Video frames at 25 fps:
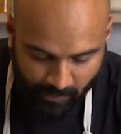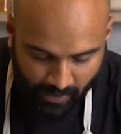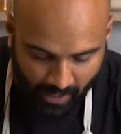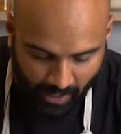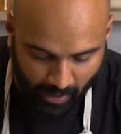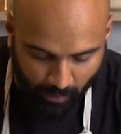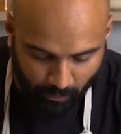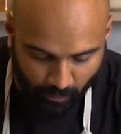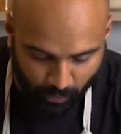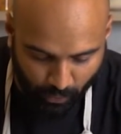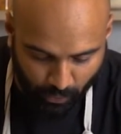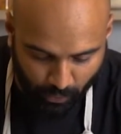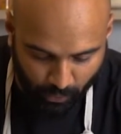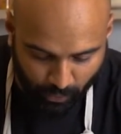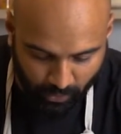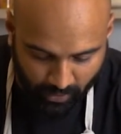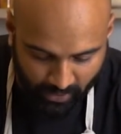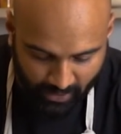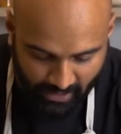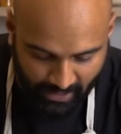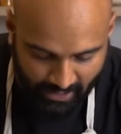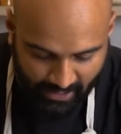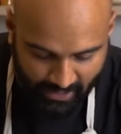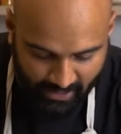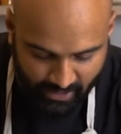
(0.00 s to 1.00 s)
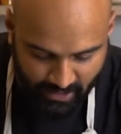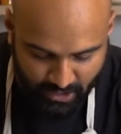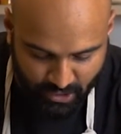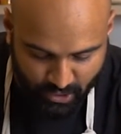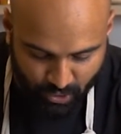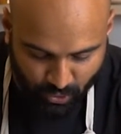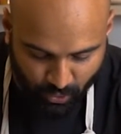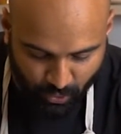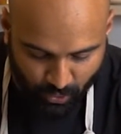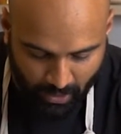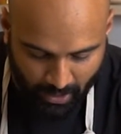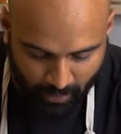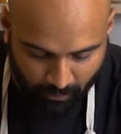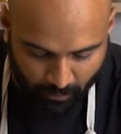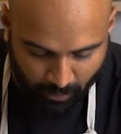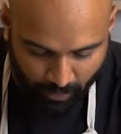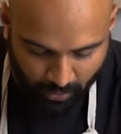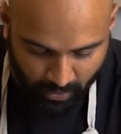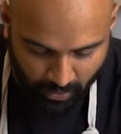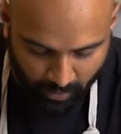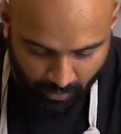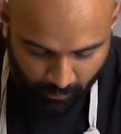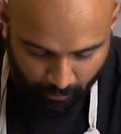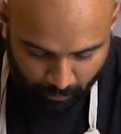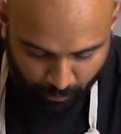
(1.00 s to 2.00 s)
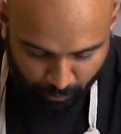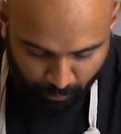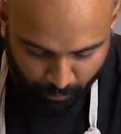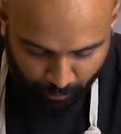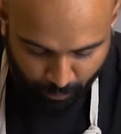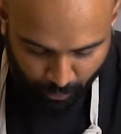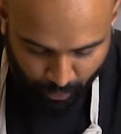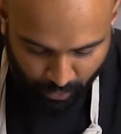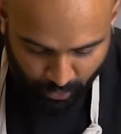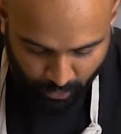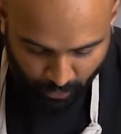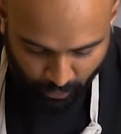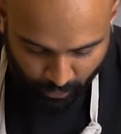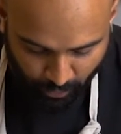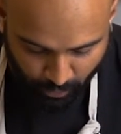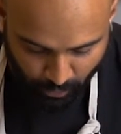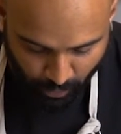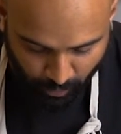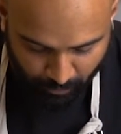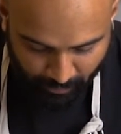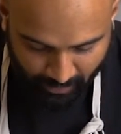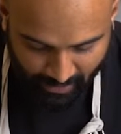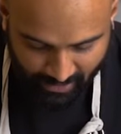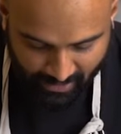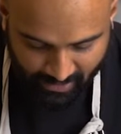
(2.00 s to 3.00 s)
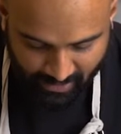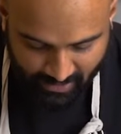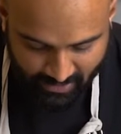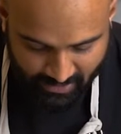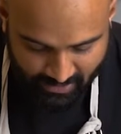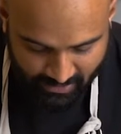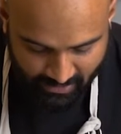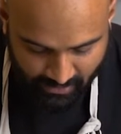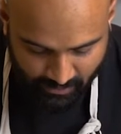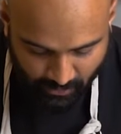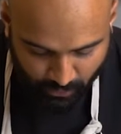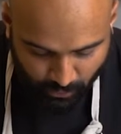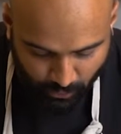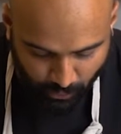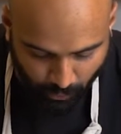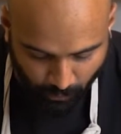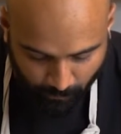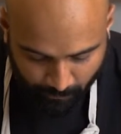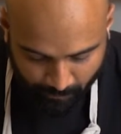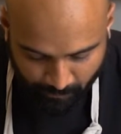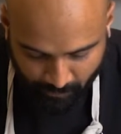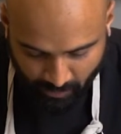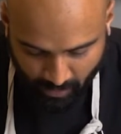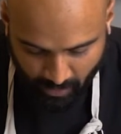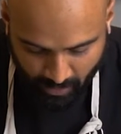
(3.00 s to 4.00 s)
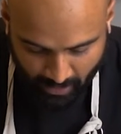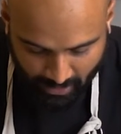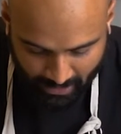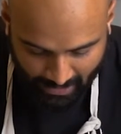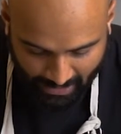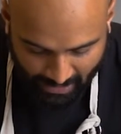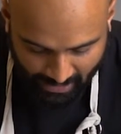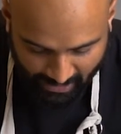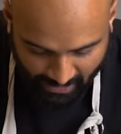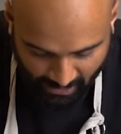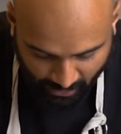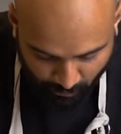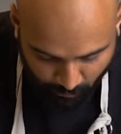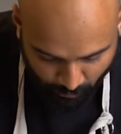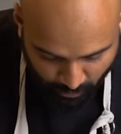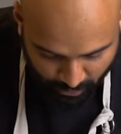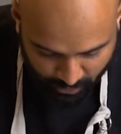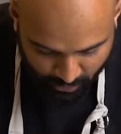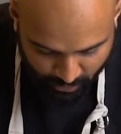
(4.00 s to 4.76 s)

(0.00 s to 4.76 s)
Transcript: I'm going to take this dough, I'm going to put it on top like this, you know, and then we're